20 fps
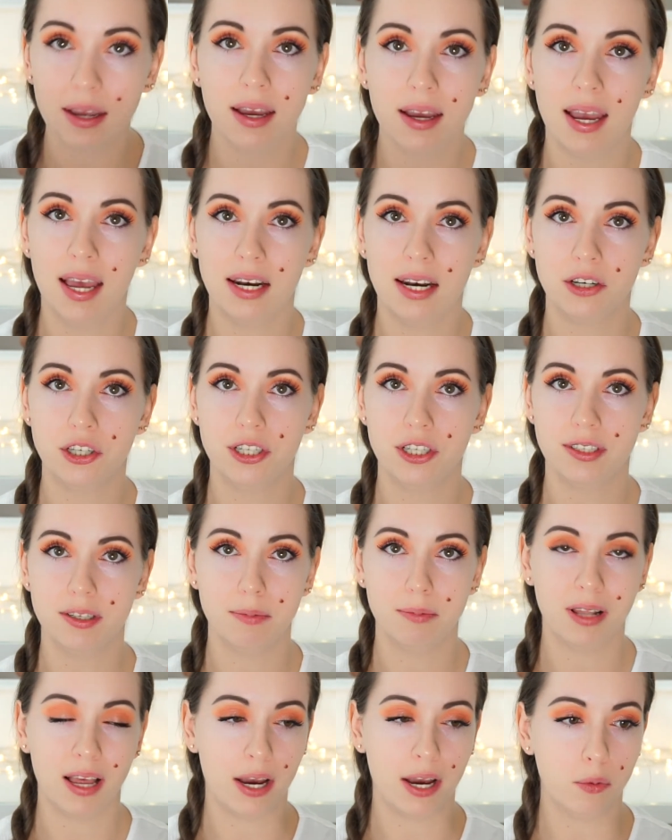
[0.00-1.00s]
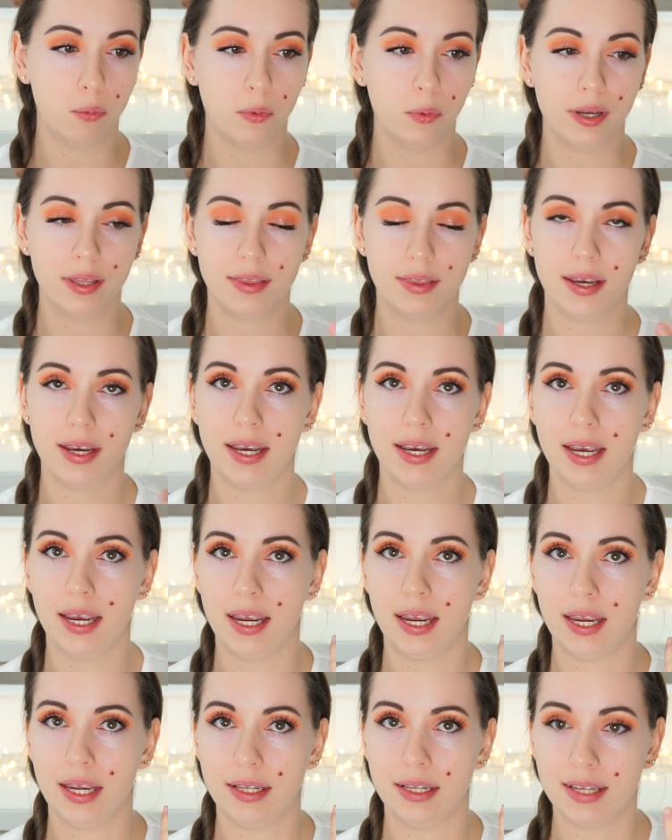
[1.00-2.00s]
And I just apply it with
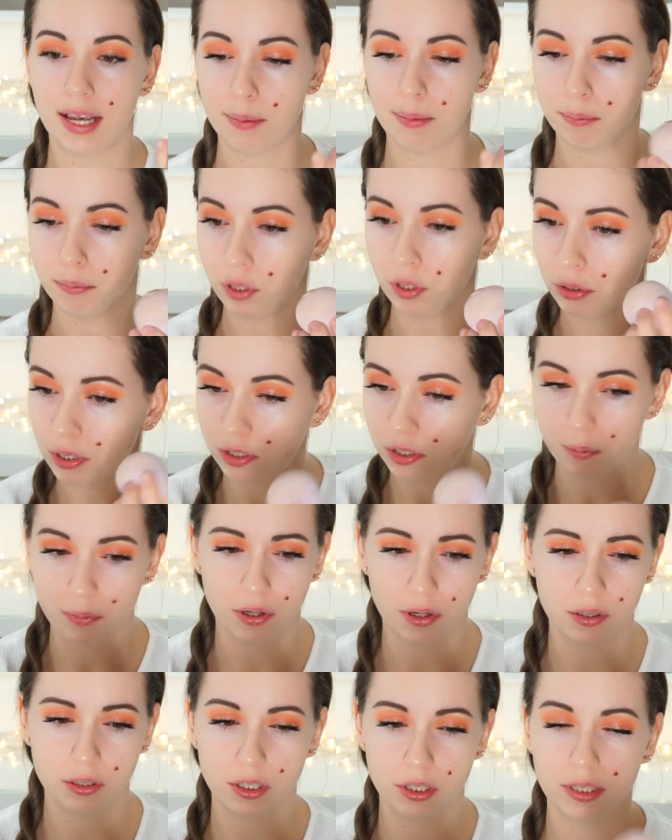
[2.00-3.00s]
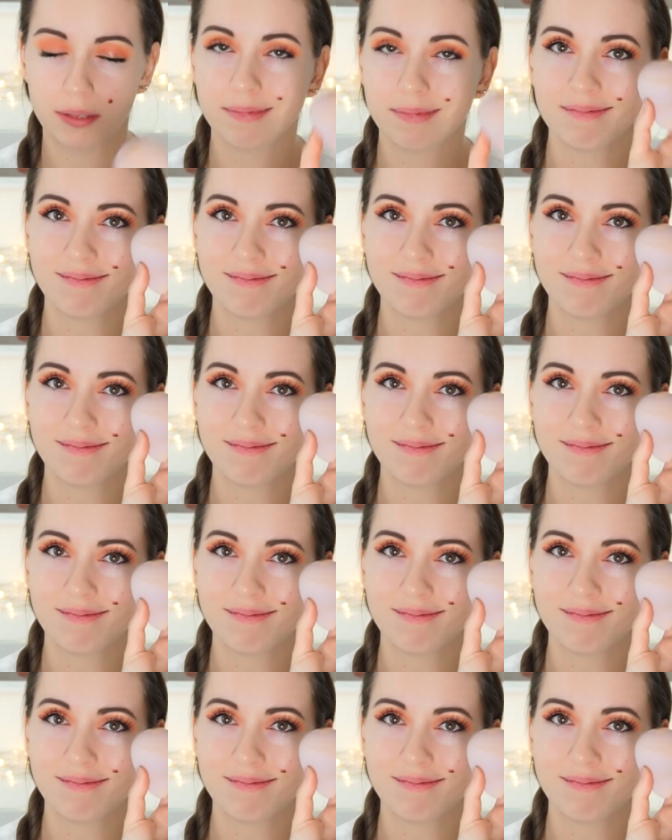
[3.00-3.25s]
a damp beauty sponge.